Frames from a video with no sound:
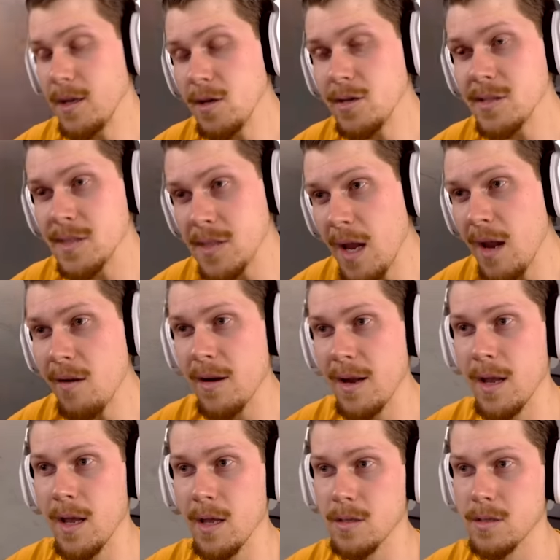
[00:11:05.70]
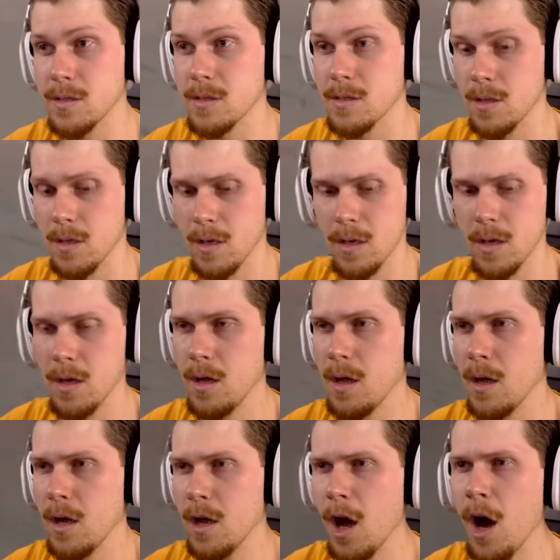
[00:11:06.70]
Are you serious?
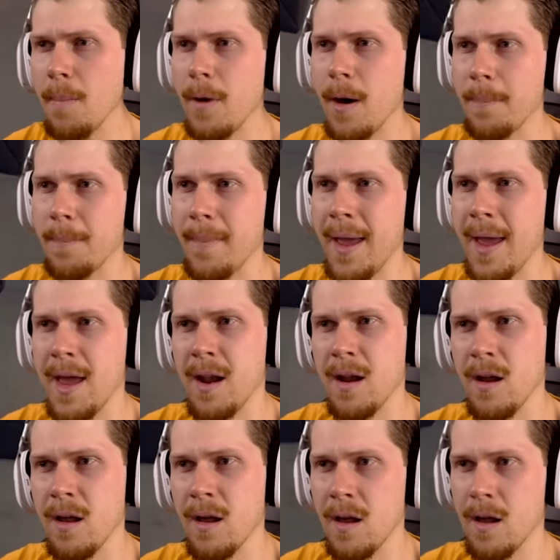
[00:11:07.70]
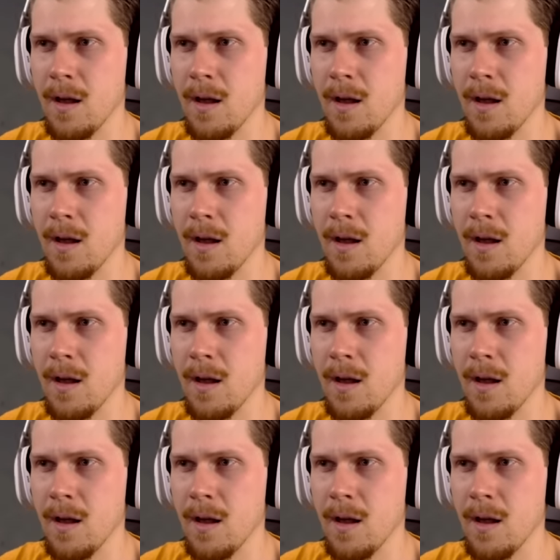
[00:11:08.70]
Come on, man.